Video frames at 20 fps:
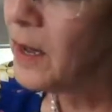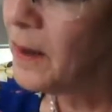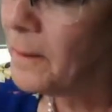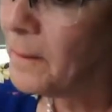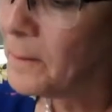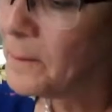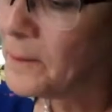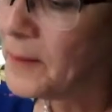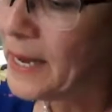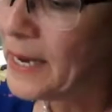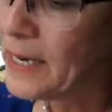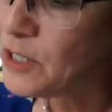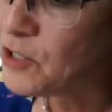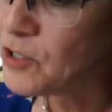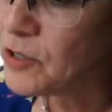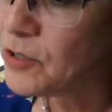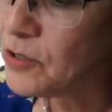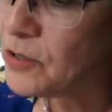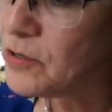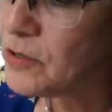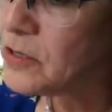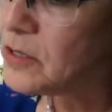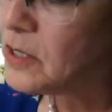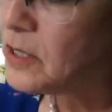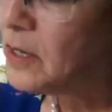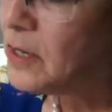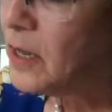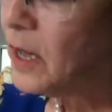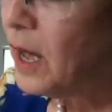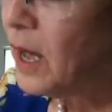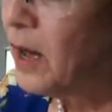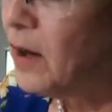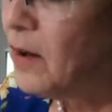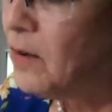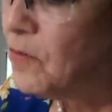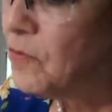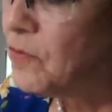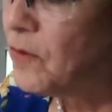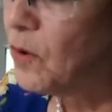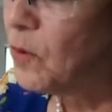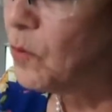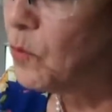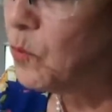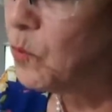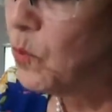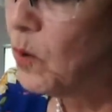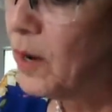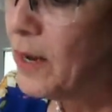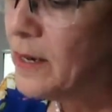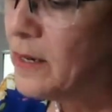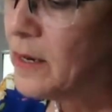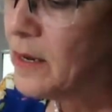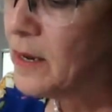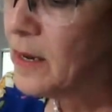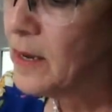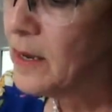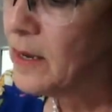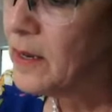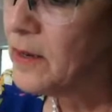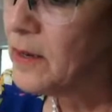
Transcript: measures of what